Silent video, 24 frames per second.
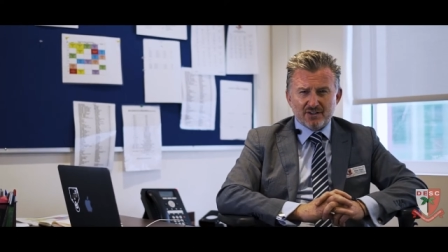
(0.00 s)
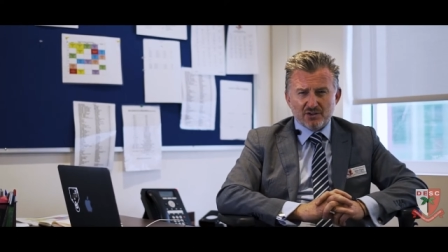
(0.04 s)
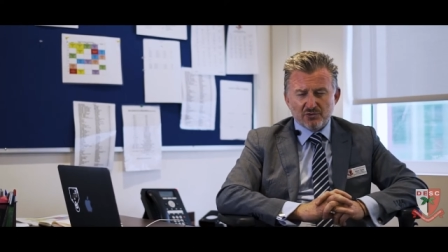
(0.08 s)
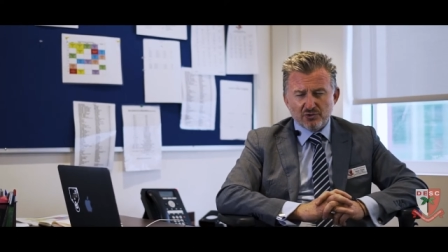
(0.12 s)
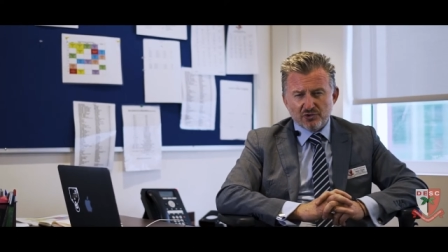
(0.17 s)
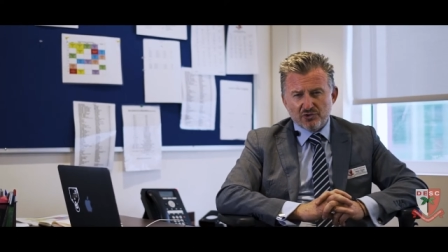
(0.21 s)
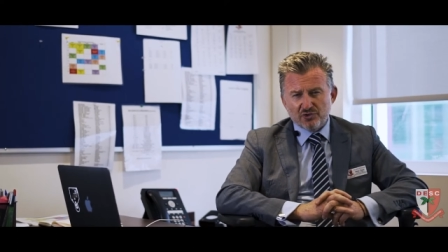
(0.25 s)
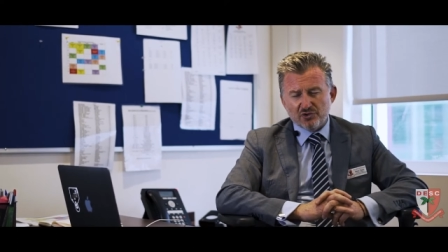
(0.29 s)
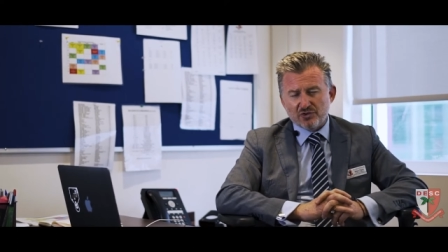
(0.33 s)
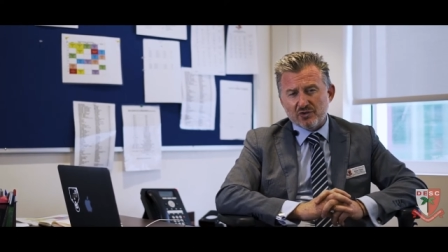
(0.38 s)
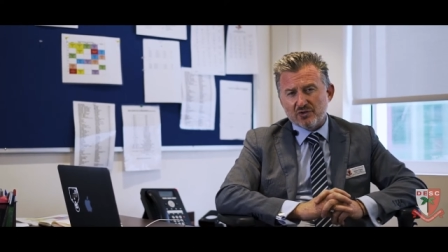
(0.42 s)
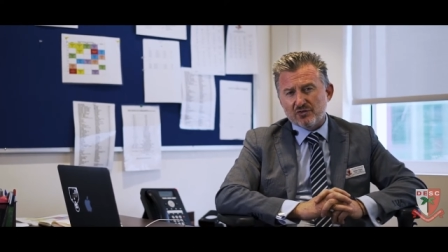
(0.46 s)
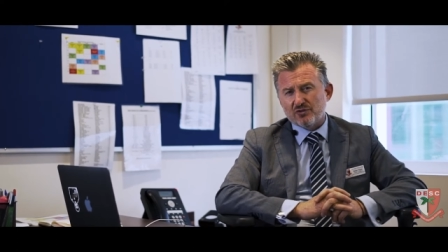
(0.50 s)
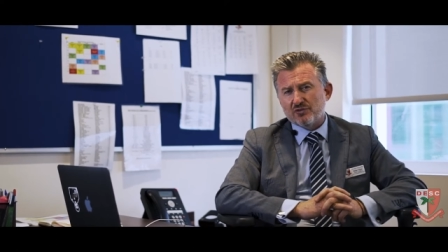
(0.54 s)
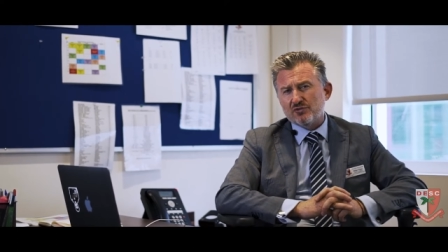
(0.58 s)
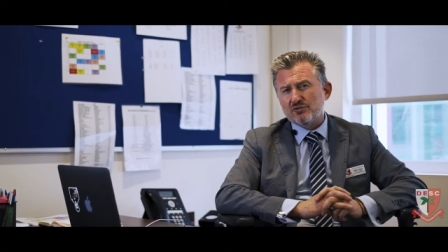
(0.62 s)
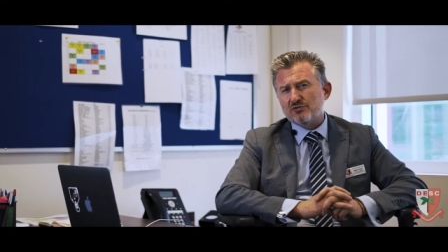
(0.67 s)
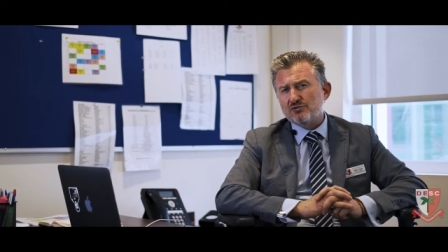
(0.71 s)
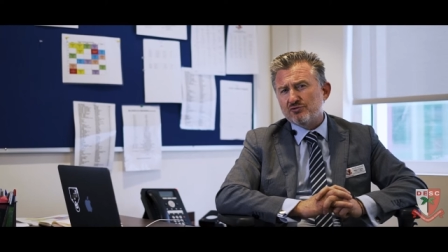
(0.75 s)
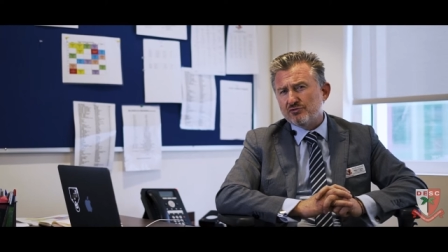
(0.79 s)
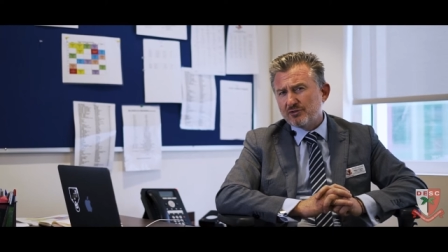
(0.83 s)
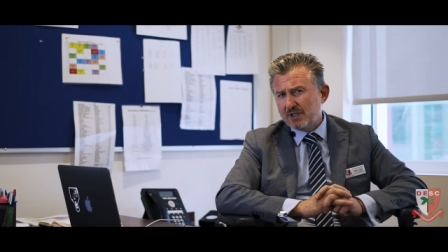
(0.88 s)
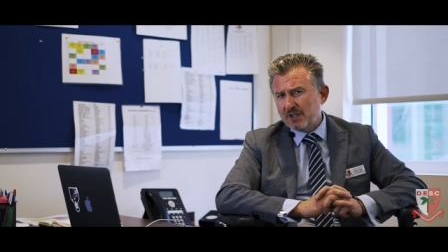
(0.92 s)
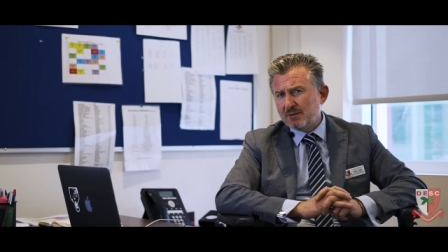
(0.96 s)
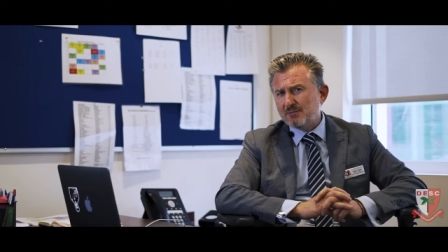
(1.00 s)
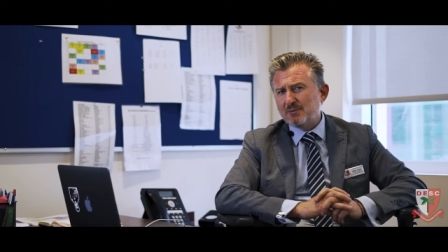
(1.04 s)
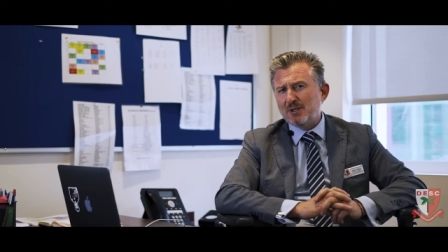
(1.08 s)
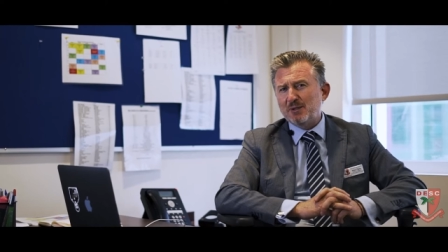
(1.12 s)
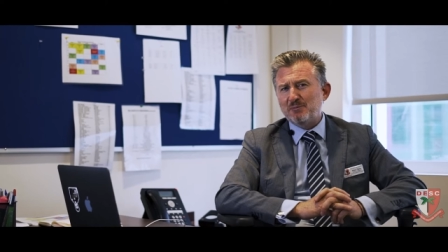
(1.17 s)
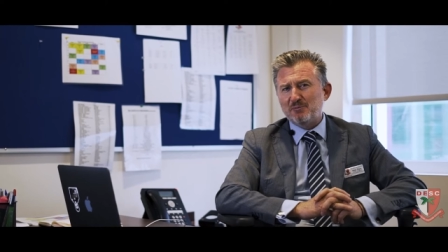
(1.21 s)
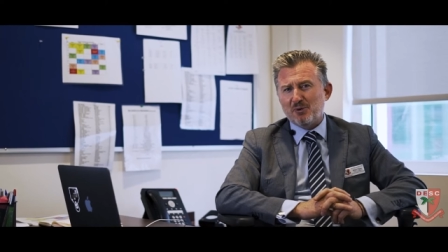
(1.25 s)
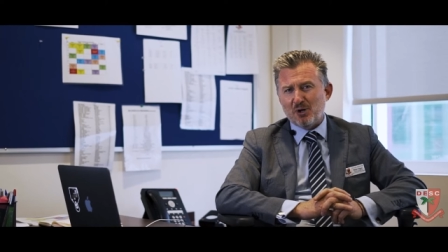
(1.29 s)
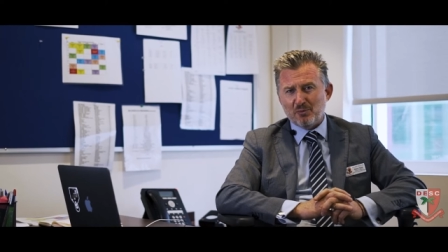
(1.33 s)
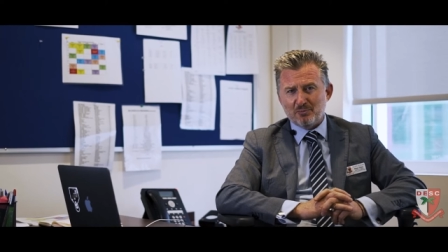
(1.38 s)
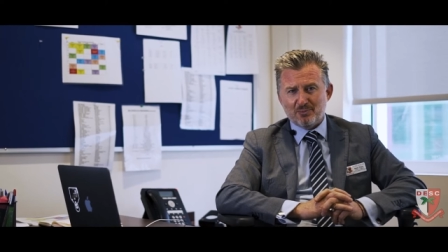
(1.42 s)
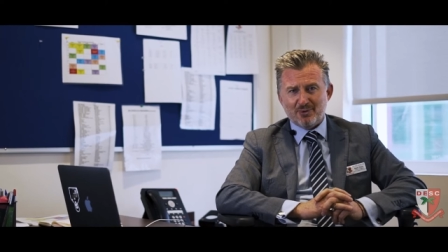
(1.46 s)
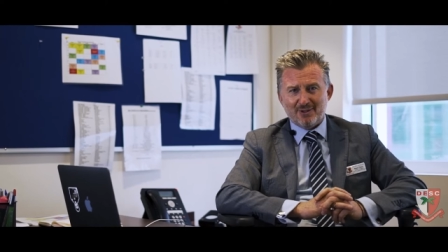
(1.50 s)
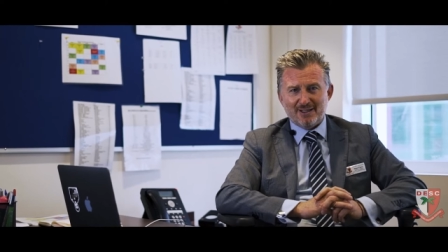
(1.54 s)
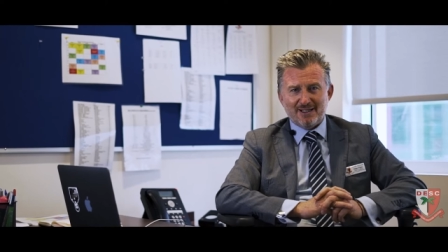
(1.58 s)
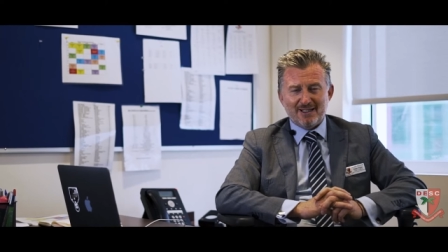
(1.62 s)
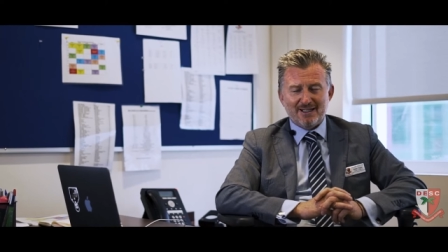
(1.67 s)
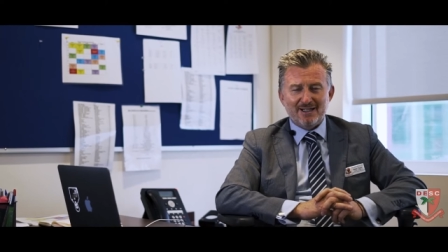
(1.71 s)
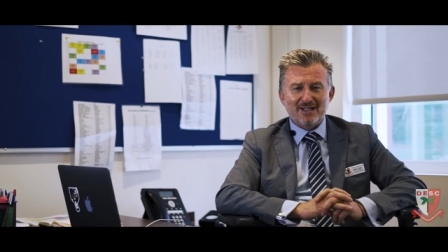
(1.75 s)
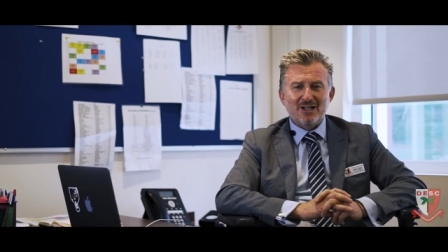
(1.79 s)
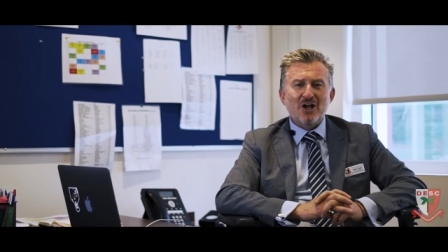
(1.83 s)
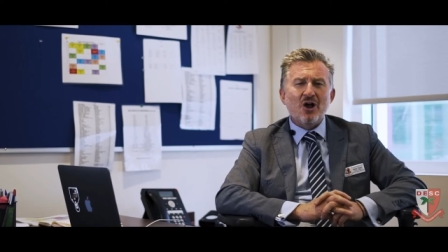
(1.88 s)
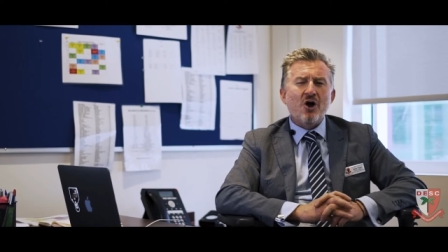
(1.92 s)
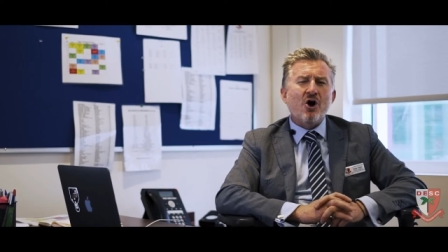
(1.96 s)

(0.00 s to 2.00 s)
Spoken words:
which is extremely popular,